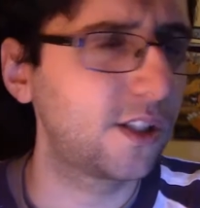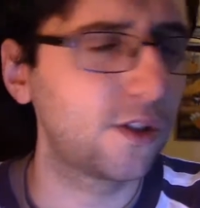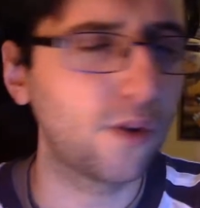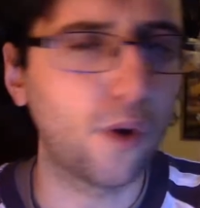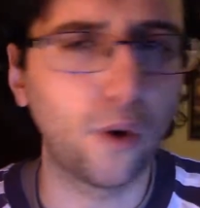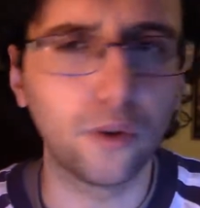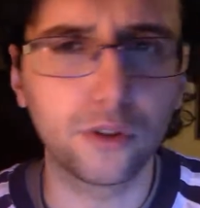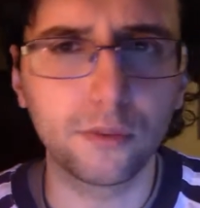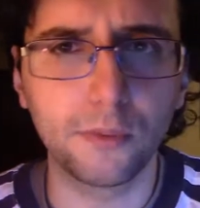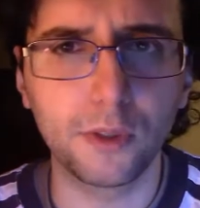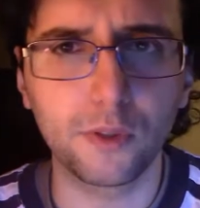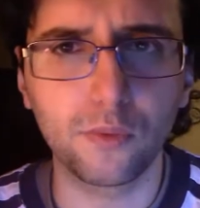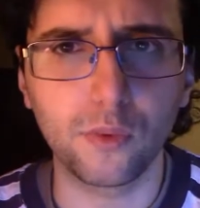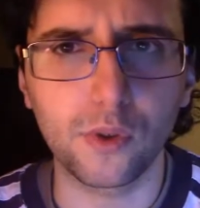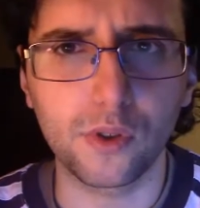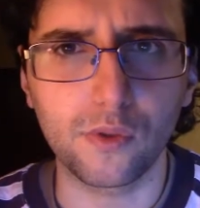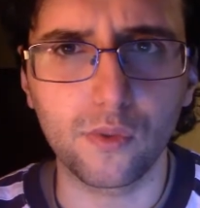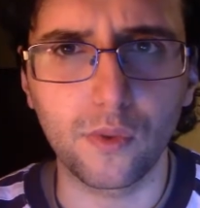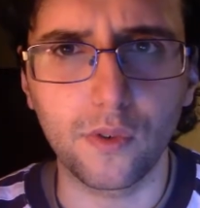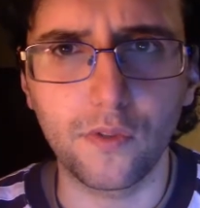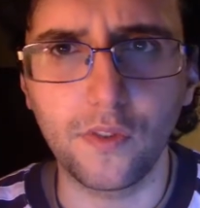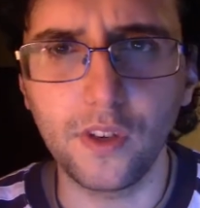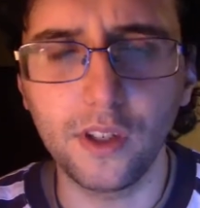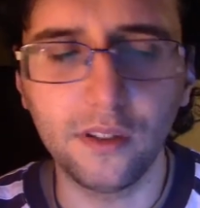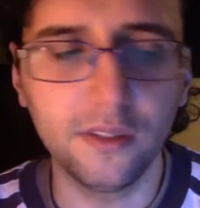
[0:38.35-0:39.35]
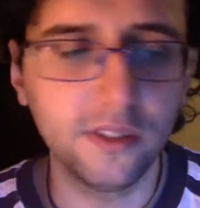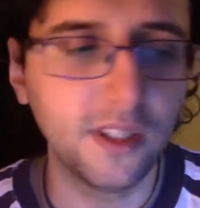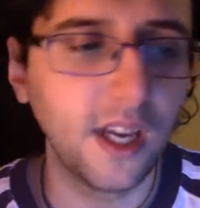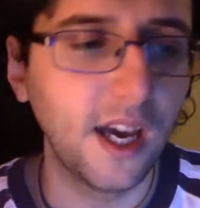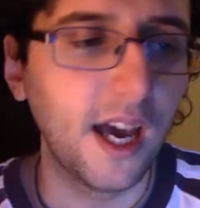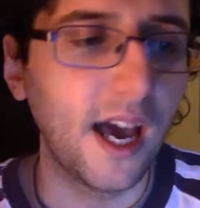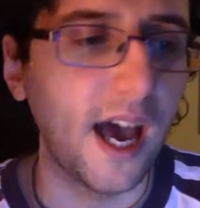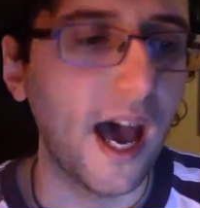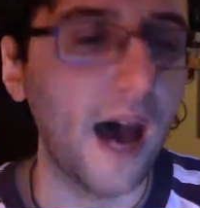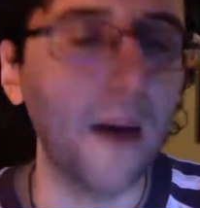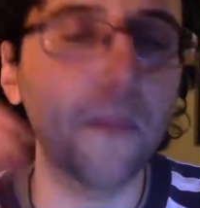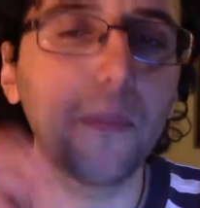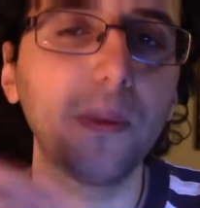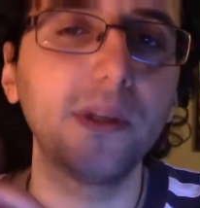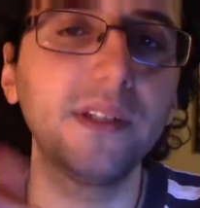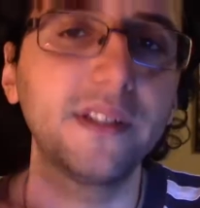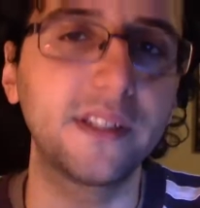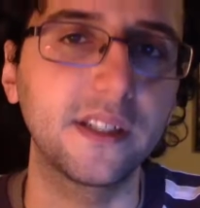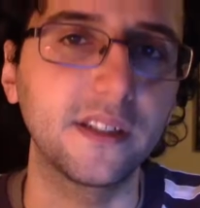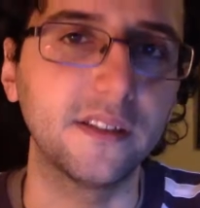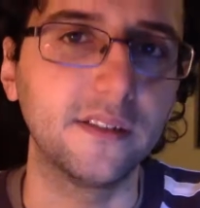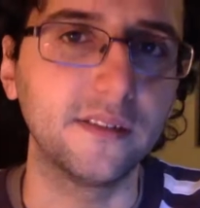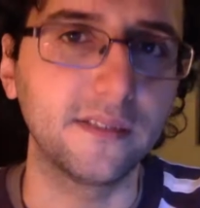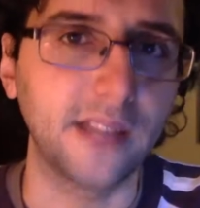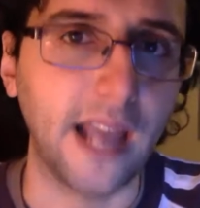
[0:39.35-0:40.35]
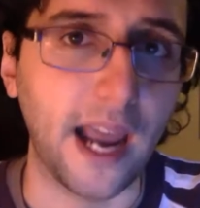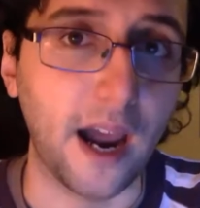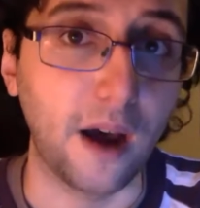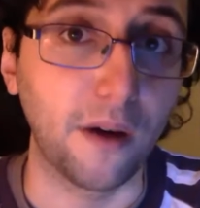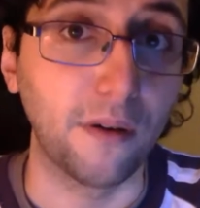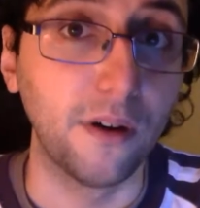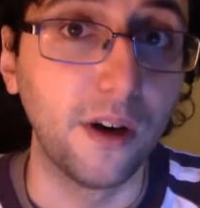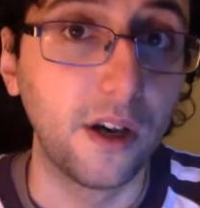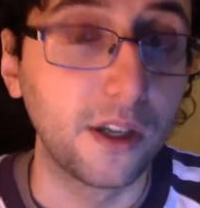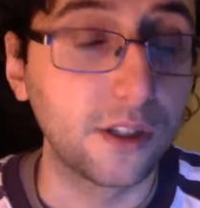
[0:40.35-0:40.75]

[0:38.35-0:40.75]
Ultimate was revealed up until now.